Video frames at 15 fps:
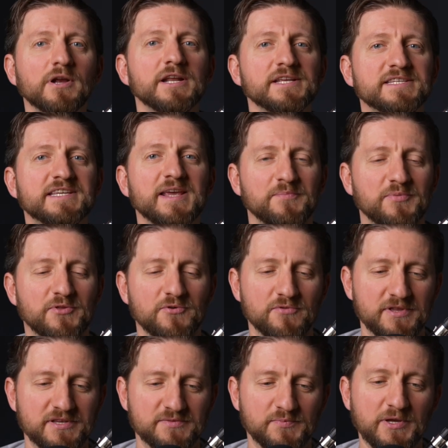going to skip through
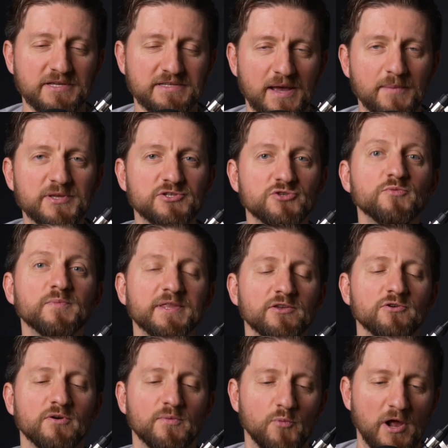this because I'm assuming that
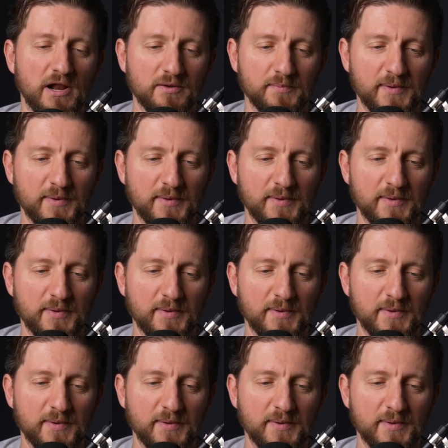you're a product